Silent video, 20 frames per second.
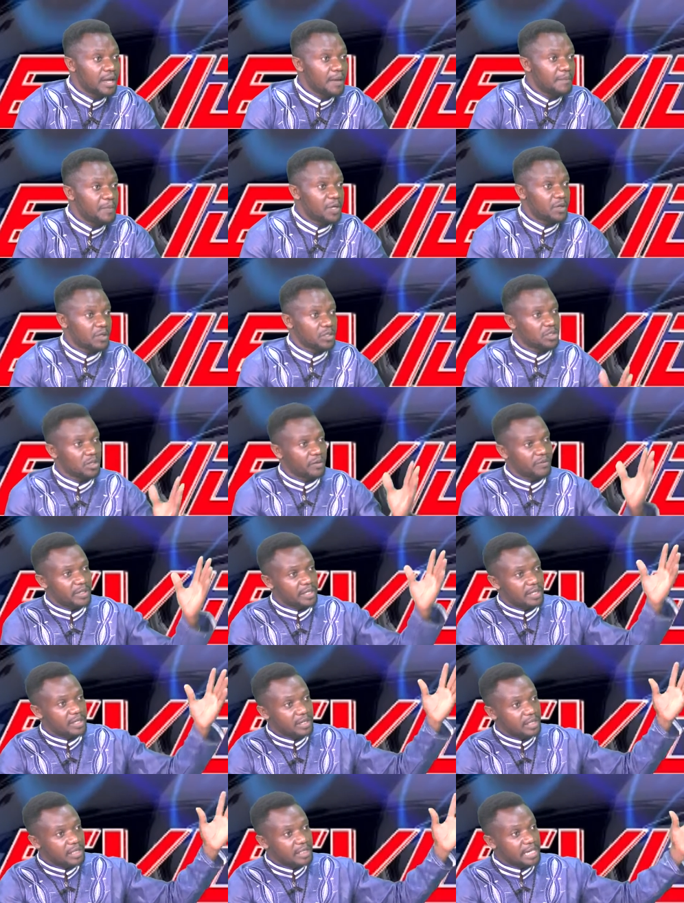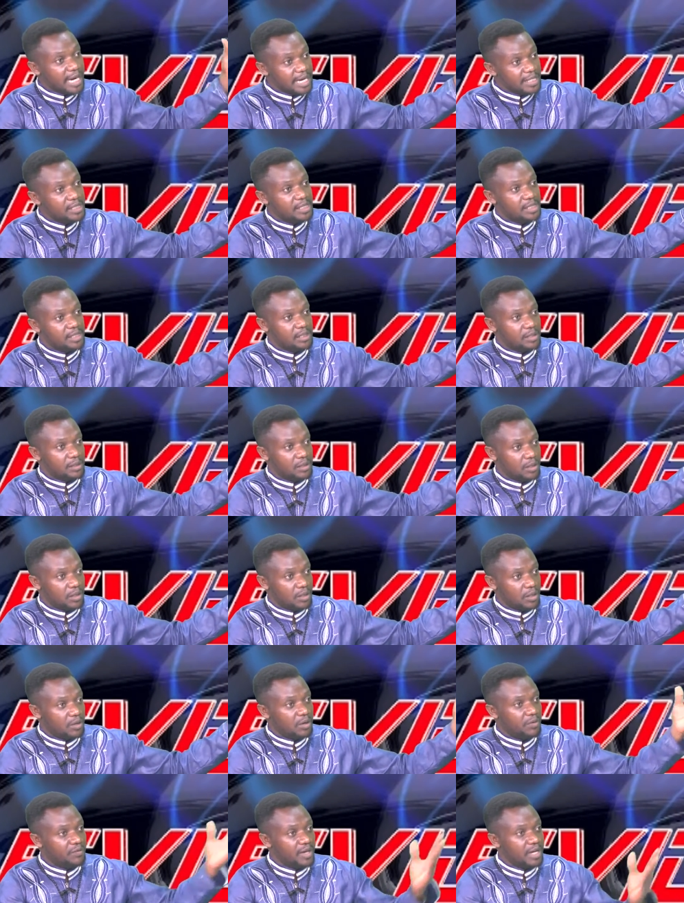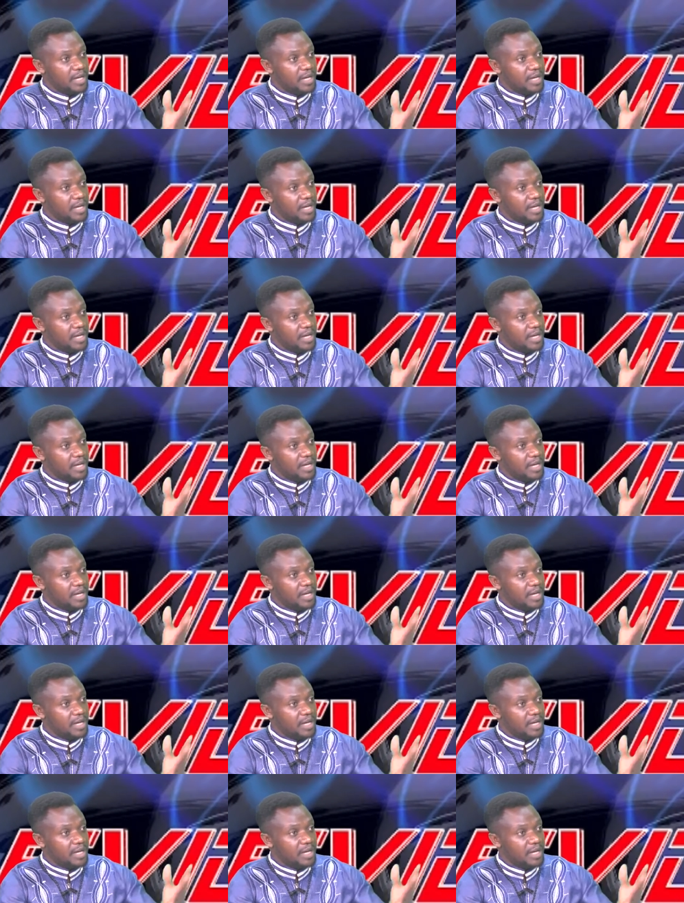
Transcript: because of the crisis all over.